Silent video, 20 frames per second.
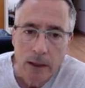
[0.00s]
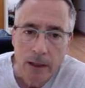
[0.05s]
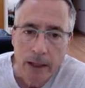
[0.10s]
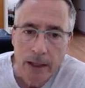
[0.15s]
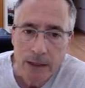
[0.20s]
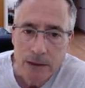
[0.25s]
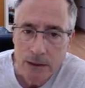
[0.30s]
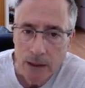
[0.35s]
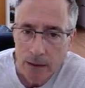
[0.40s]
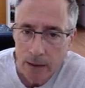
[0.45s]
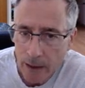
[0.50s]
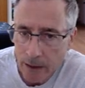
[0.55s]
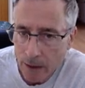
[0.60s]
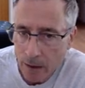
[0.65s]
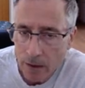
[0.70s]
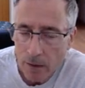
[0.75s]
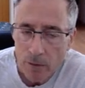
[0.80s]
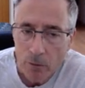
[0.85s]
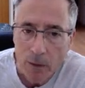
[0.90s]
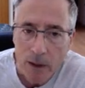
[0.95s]
he has to
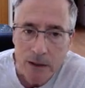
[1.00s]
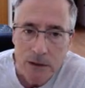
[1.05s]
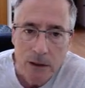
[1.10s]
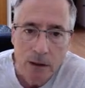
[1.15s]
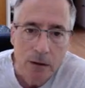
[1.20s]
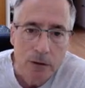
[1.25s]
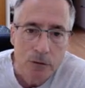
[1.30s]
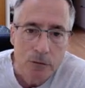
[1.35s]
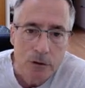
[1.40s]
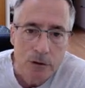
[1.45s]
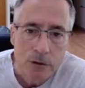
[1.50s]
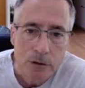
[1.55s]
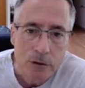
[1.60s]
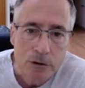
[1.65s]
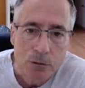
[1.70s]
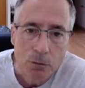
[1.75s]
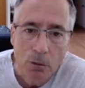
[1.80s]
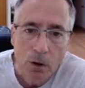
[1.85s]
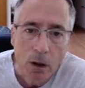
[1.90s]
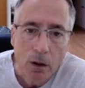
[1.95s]
take it, otherwise he
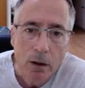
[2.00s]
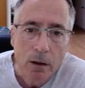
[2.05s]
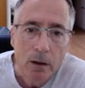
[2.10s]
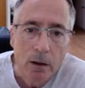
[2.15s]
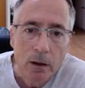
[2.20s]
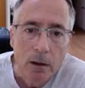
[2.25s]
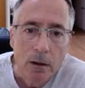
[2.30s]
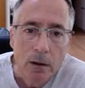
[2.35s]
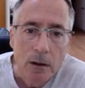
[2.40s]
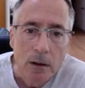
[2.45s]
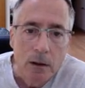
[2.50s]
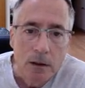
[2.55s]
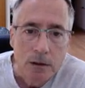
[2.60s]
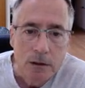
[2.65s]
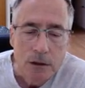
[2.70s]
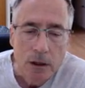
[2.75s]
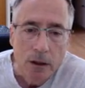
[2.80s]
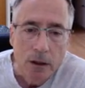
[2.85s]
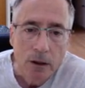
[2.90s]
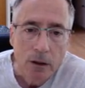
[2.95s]
loses his rook.
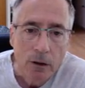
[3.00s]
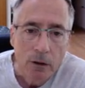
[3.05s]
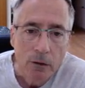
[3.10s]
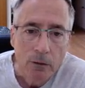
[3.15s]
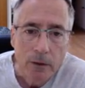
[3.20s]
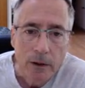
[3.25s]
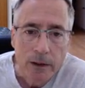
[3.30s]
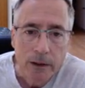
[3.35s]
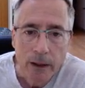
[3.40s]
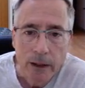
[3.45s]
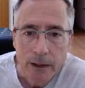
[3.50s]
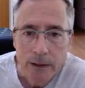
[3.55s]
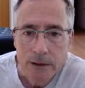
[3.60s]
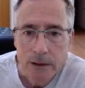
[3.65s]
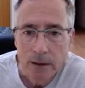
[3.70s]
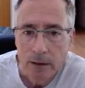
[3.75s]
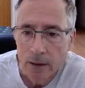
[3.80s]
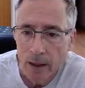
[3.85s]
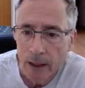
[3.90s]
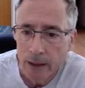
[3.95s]
So he
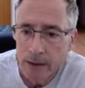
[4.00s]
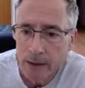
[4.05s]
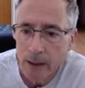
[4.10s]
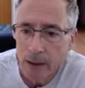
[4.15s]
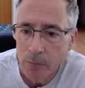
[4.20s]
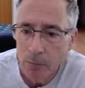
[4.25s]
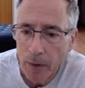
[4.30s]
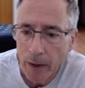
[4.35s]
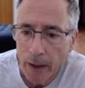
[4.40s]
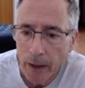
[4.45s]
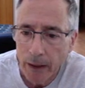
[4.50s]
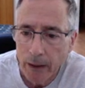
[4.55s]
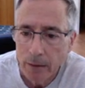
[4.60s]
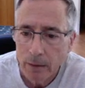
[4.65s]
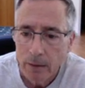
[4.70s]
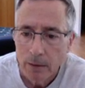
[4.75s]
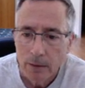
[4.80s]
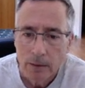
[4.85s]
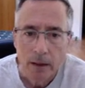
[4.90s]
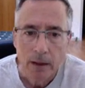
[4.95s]
takes it, and I take
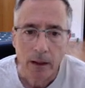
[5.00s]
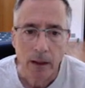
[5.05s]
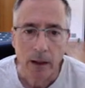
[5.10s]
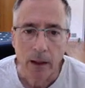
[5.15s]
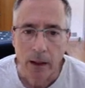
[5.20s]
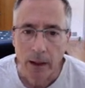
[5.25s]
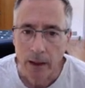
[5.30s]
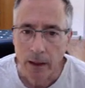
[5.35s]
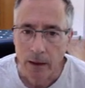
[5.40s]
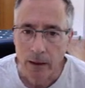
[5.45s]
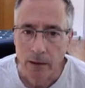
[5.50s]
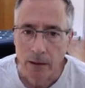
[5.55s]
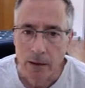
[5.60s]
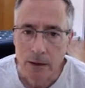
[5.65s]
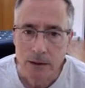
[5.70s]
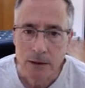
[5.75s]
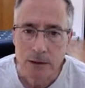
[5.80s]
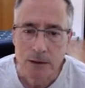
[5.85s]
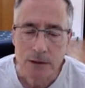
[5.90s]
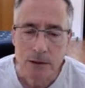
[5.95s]
back.
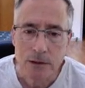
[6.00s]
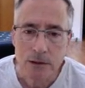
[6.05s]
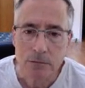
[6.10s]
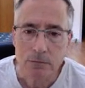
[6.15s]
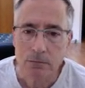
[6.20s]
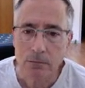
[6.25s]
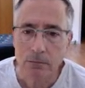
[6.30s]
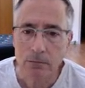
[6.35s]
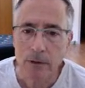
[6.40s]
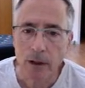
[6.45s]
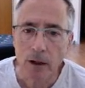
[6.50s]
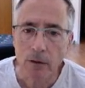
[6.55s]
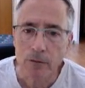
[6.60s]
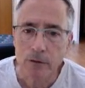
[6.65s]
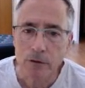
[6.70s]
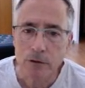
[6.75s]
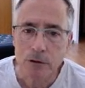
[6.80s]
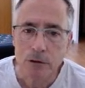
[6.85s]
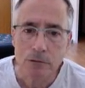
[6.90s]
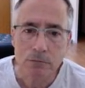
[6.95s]
And this is, you
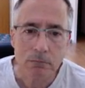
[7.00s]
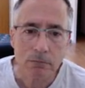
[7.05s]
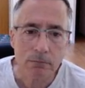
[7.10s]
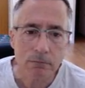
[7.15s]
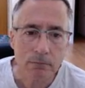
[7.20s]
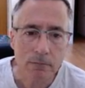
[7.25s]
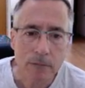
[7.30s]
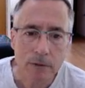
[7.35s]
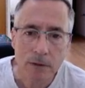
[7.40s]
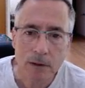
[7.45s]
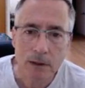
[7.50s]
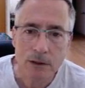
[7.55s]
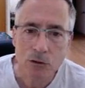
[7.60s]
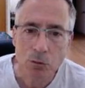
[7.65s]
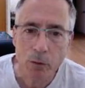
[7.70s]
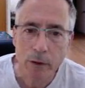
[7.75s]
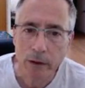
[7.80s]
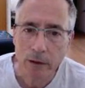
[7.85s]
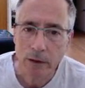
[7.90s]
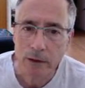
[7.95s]
know,
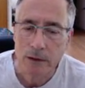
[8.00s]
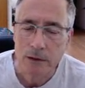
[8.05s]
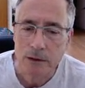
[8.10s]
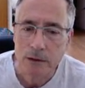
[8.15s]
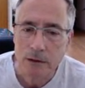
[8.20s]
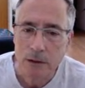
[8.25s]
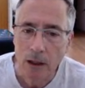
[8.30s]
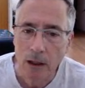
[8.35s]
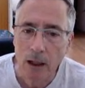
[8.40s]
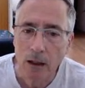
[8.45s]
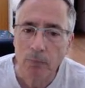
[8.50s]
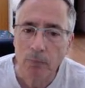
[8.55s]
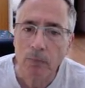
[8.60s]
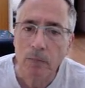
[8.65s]
this wind is